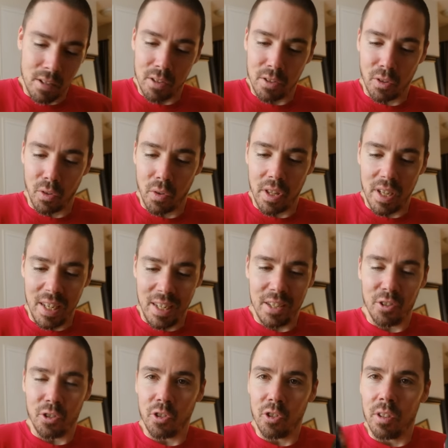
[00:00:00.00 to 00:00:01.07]
So
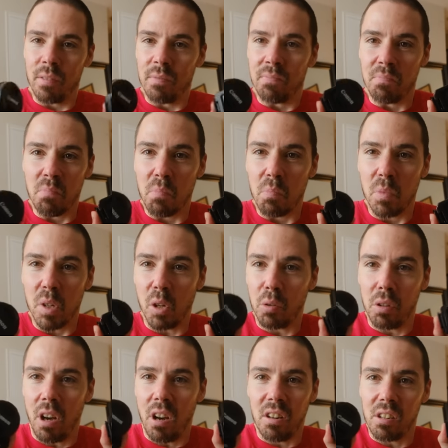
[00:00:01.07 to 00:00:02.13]
these, no
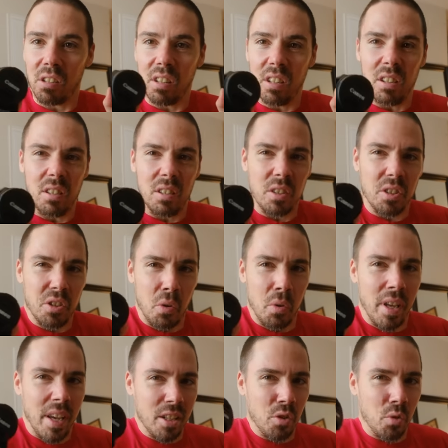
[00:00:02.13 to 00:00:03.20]
longer little
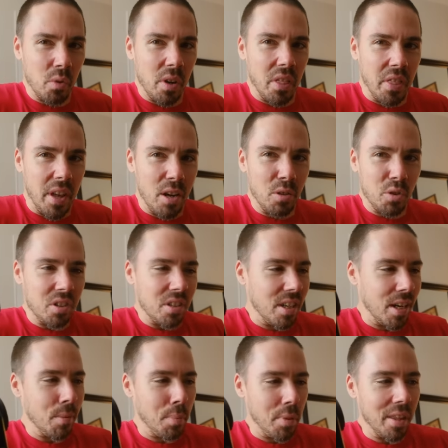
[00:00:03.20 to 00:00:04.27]
Sony X3000
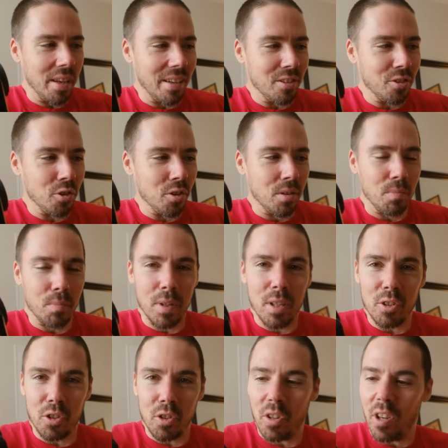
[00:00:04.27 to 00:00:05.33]
type things,
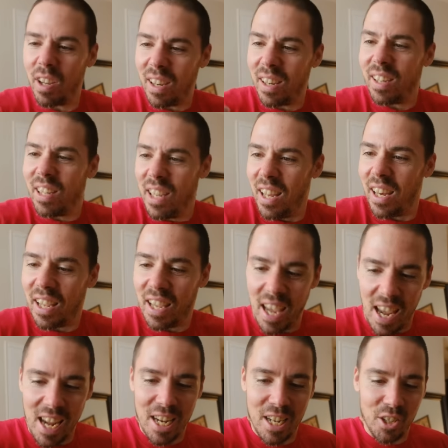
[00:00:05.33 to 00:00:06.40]
because you get a
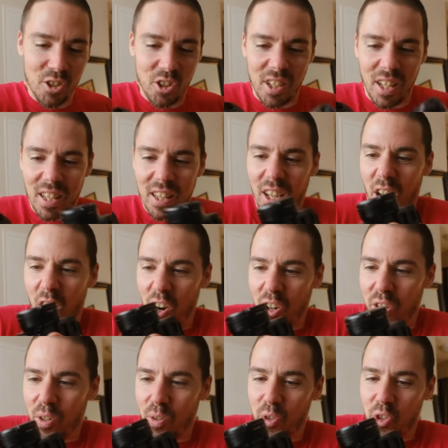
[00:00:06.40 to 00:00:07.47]
cage and then the
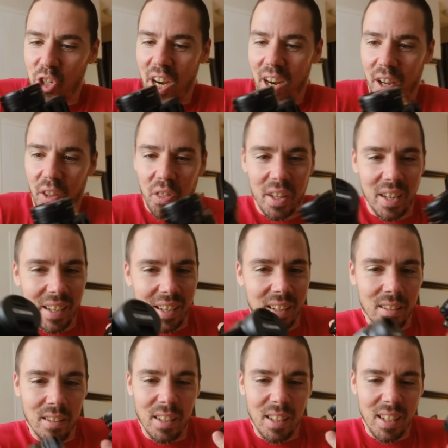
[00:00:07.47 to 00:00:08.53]
audio jack thing
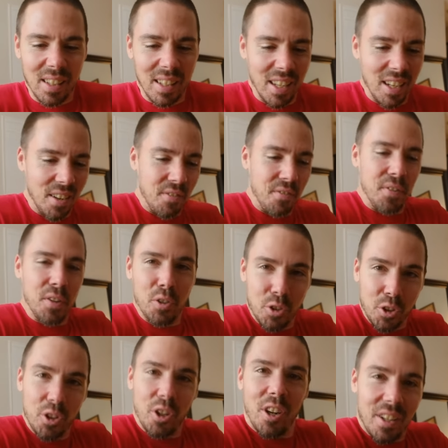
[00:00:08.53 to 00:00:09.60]
and then a
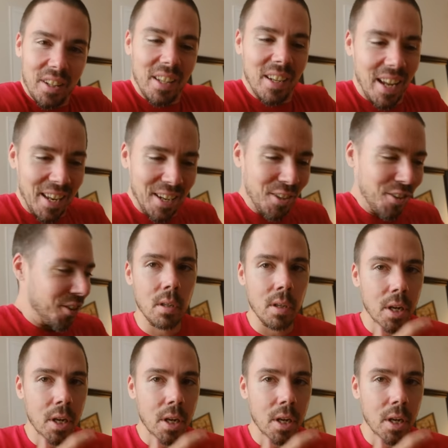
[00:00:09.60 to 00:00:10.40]
filter on the end.